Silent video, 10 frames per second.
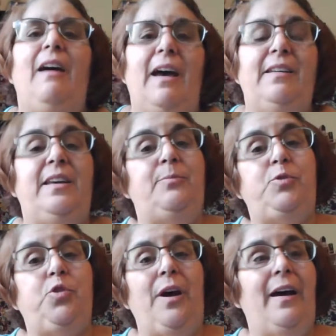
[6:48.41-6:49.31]
and keep
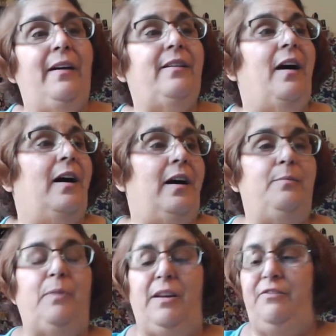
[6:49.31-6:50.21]
track on
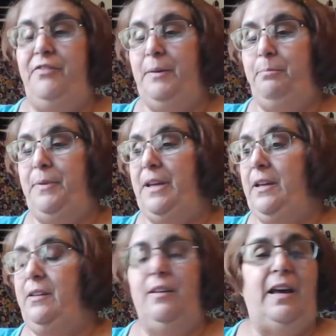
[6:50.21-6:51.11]
my Fitbit
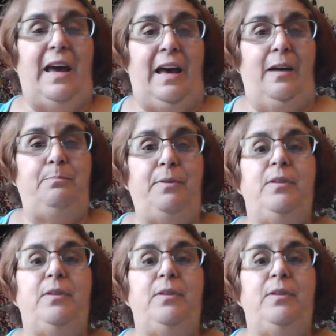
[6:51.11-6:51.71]
app